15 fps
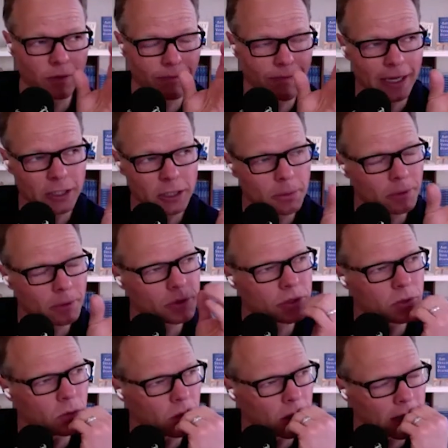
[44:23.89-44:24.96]
value builder
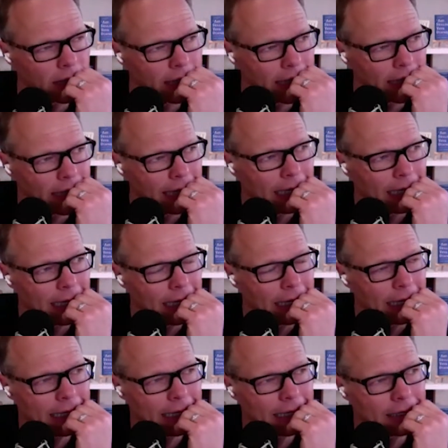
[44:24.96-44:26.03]
score.
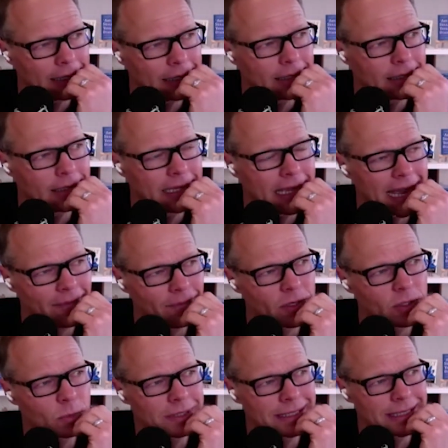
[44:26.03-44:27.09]
And the
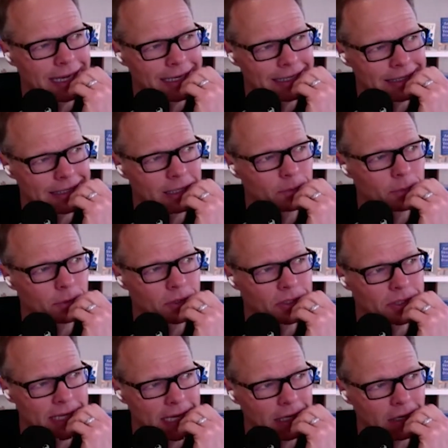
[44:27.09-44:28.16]
average was
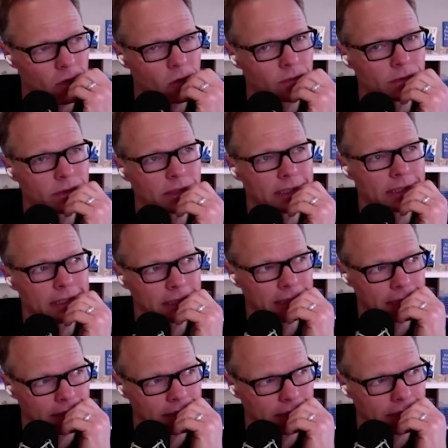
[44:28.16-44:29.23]
19% over a
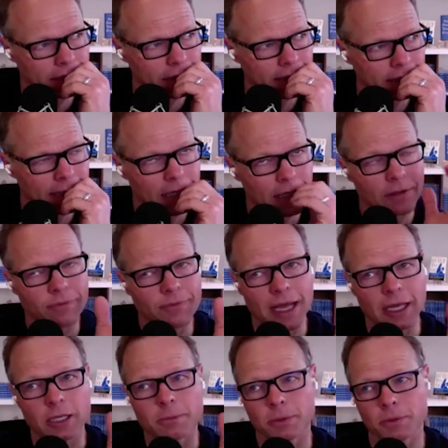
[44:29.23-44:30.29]
year. The
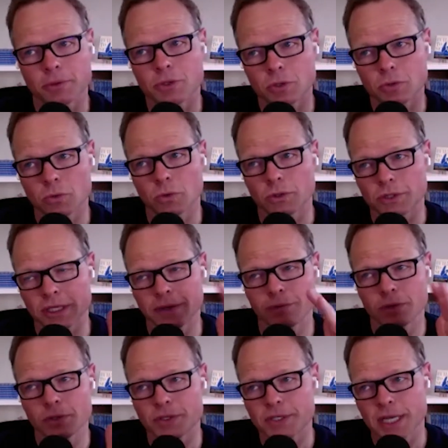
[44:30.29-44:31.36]
value builder score, to
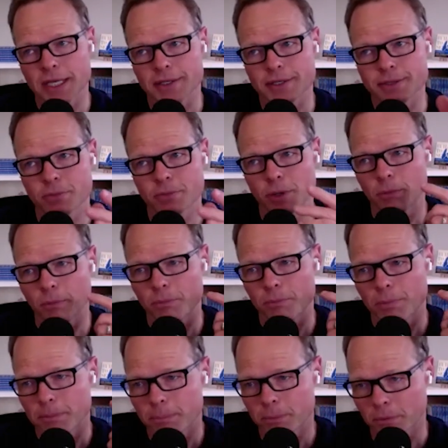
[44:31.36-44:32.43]
give you a sense, when
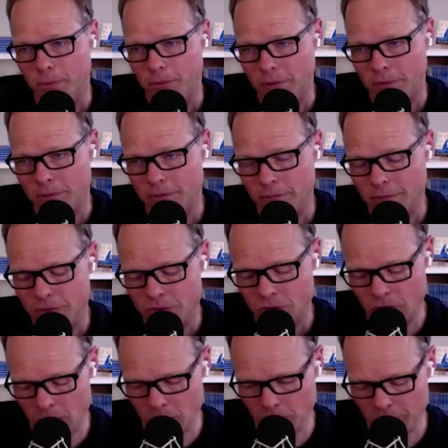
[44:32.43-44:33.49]
people
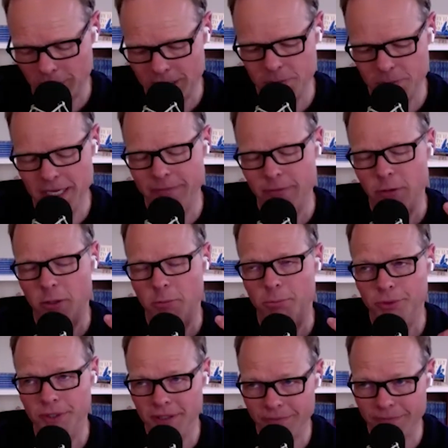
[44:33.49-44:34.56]
start with us, we have them
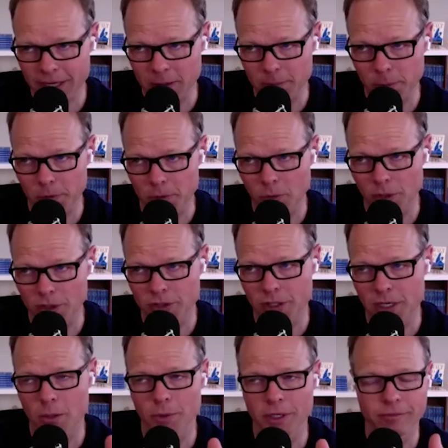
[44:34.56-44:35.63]
complete the value builder
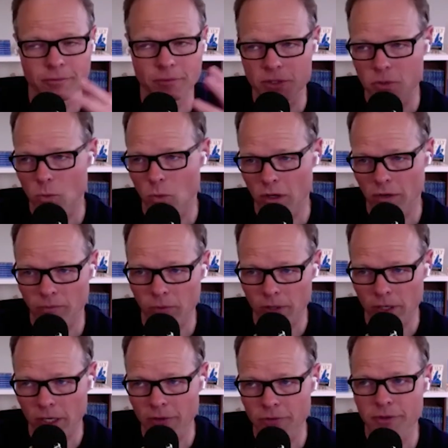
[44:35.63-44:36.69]
questionnaire. We give them the score out of
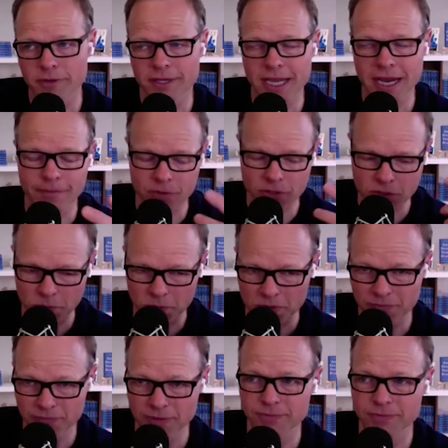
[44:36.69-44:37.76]
100. The average score
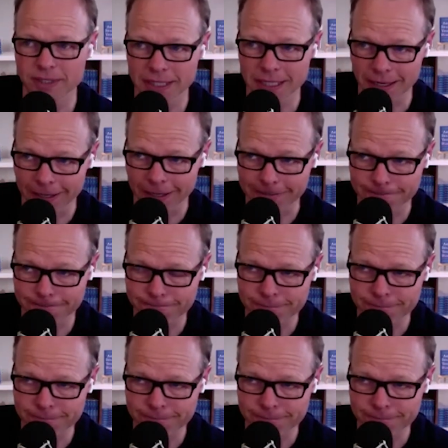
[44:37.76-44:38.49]
is 59.